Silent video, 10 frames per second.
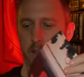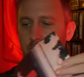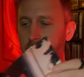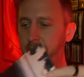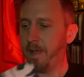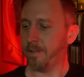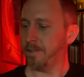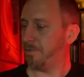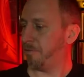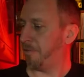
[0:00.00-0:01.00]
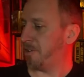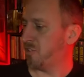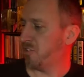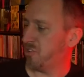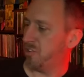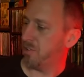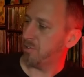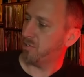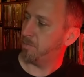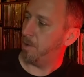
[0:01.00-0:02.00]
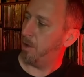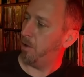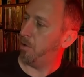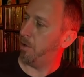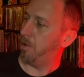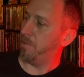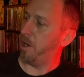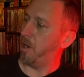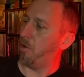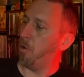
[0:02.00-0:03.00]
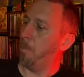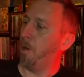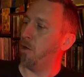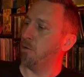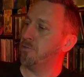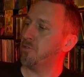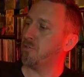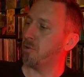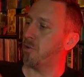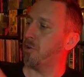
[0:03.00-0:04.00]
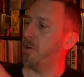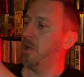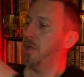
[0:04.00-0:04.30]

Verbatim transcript: love that fresh smell of Arrow poster